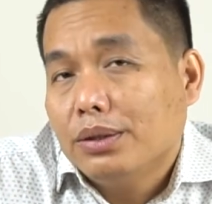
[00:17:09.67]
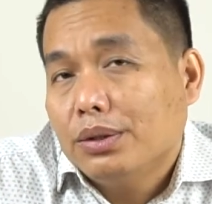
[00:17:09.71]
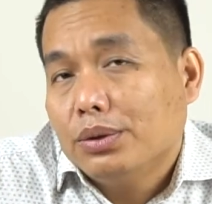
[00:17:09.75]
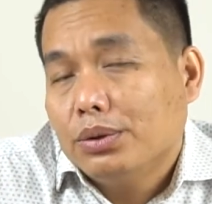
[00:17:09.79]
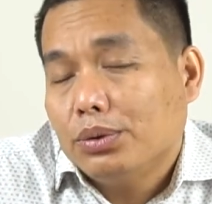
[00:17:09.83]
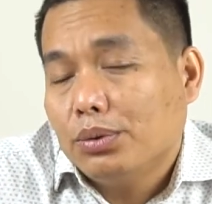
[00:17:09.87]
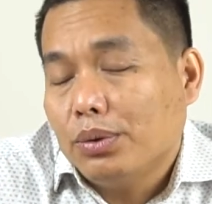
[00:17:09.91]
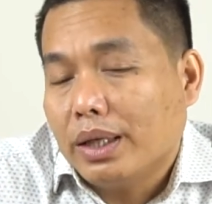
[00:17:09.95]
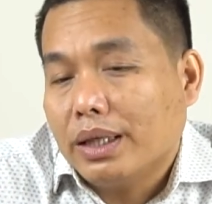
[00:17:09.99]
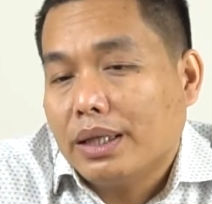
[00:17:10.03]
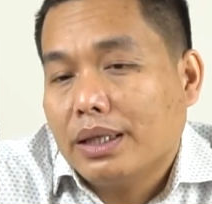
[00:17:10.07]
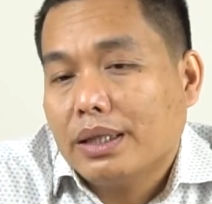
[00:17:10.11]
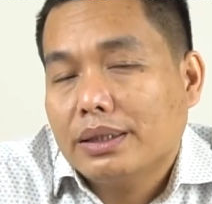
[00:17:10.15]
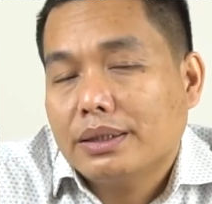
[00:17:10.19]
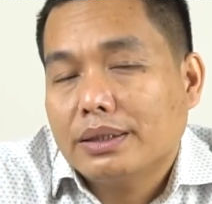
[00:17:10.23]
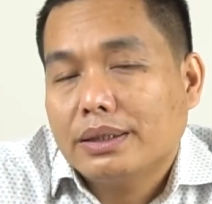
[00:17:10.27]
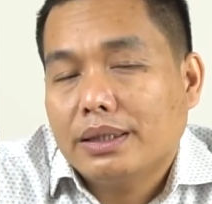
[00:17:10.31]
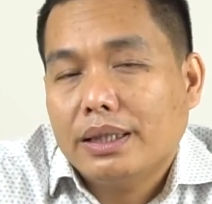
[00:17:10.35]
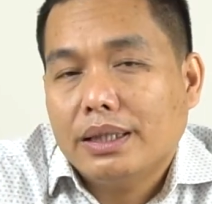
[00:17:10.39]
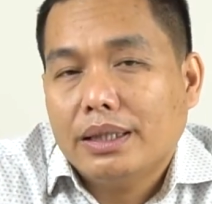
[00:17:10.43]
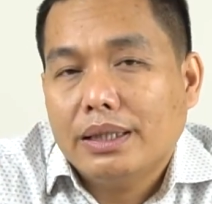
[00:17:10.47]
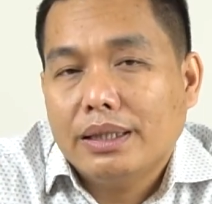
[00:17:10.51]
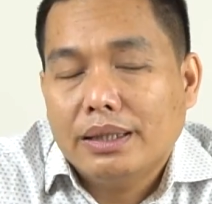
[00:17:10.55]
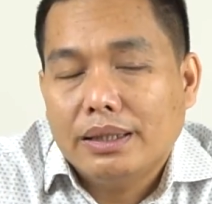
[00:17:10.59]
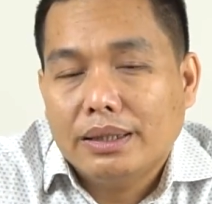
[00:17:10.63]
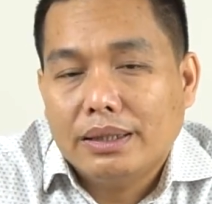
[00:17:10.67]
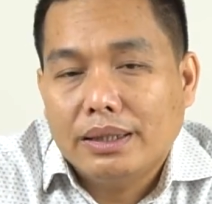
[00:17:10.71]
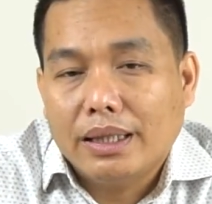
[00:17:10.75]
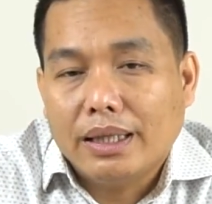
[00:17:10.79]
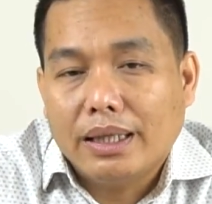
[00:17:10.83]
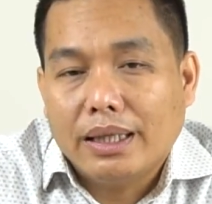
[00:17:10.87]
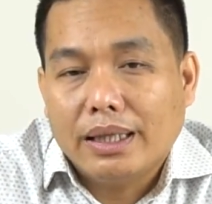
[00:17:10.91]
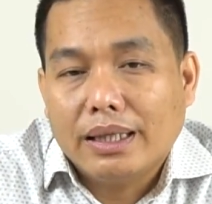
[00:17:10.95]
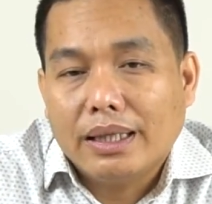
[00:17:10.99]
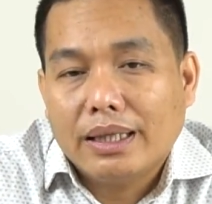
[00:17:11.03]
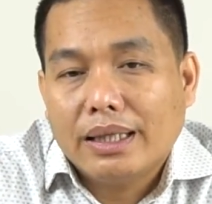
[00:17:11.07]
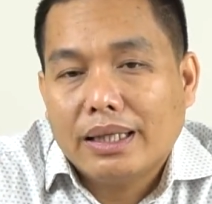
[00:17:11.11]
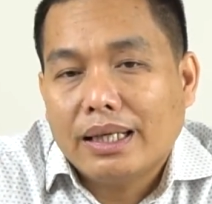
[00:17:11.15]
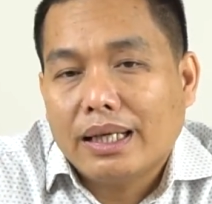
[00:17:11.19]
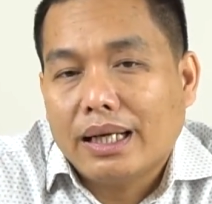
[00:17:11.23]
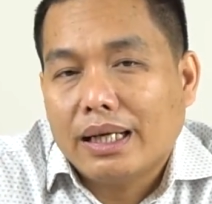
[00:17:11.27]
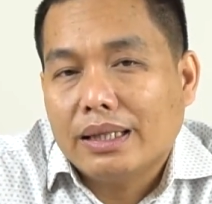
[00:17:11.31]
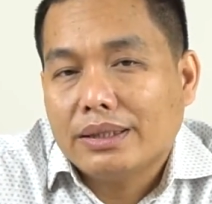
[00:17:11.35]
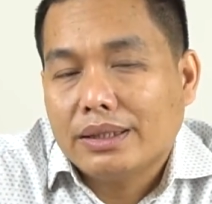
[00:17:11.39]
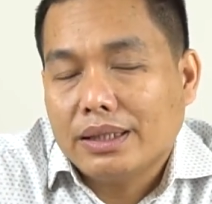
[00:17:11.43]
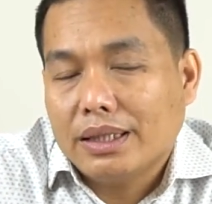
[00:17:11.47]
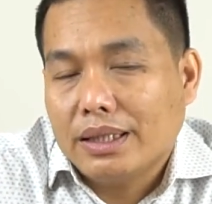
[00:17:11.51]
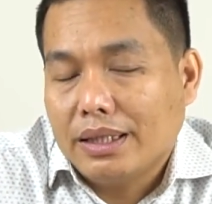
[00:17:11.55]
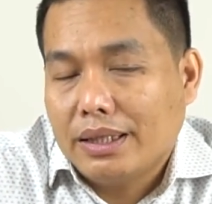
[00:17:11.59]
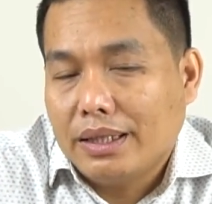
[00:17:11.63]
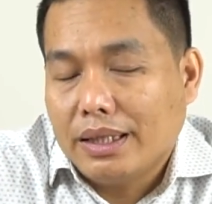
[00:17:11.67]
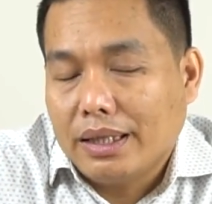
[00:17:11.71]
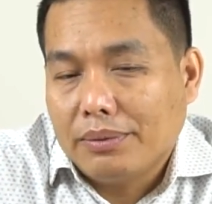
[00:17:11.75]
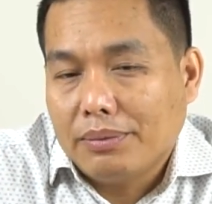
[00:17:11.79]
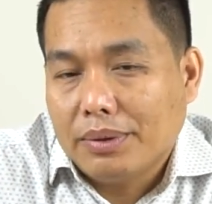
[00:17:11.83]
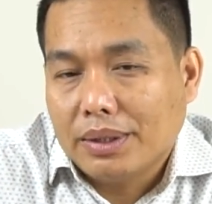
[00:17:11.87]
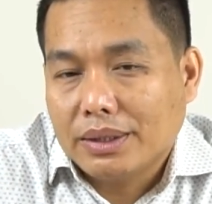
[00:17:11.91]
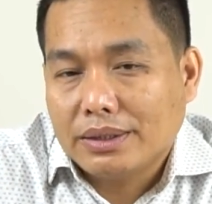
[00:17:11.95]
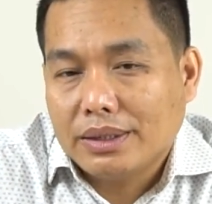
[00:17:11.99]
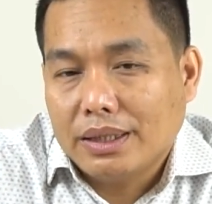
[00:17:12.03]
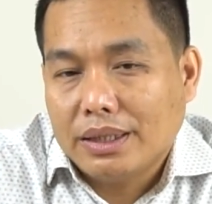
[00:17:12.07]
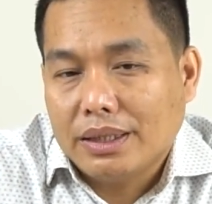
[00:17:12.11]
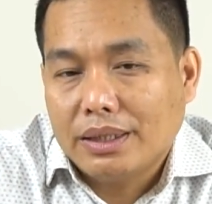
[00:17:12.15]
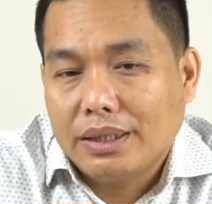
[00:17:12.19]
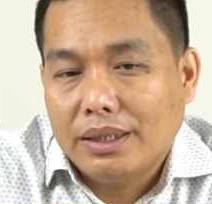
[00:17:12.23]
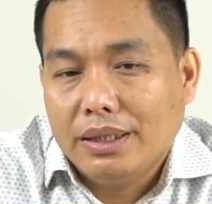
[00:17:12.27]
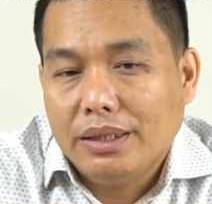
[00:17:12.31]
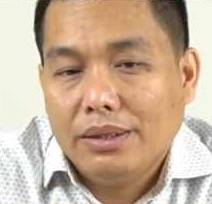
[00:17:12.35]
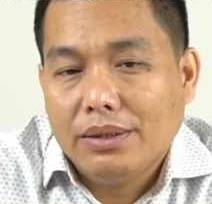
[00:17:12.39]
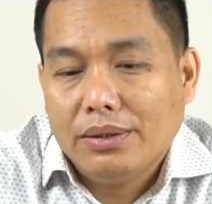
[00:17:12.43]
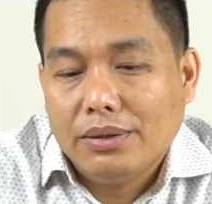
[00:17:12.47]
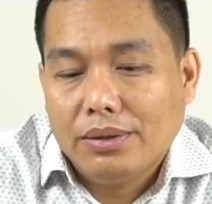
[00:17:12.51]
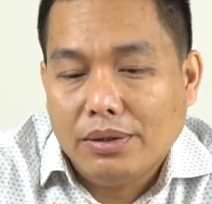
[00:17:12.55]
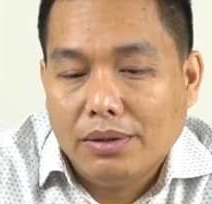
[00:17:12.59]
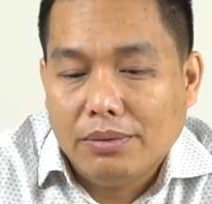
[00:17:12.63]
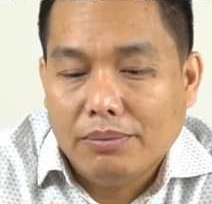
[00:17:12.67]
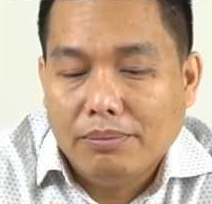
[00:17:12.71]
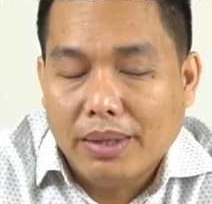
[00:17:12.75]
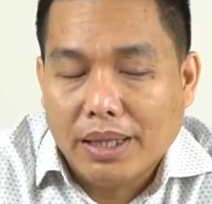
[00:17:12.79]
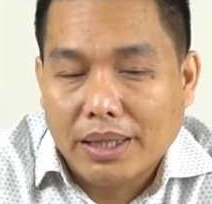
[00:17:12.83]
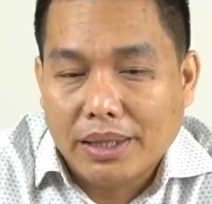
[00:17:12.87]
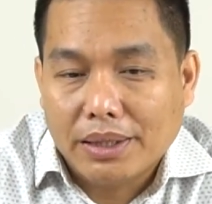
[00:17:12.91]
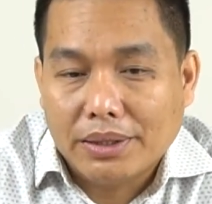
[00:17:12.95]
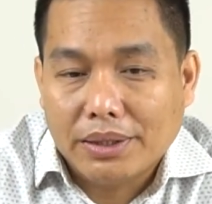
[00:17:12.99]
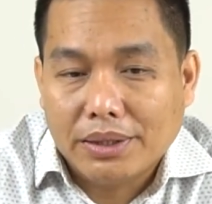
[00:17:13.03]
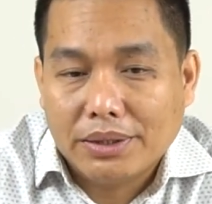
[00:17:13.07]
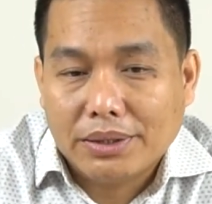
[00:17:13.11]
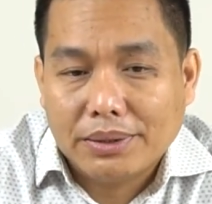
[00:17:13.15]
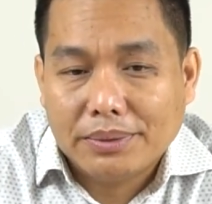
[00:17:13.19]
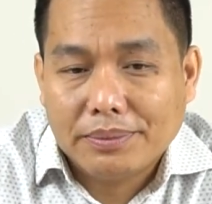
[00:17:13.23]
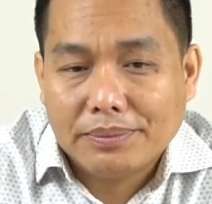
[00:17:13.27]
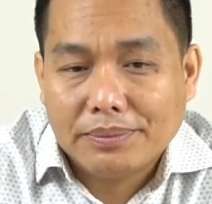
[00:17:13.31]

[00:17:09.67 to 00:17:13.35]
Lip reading: to understand the cultural diversity of Bangladesh.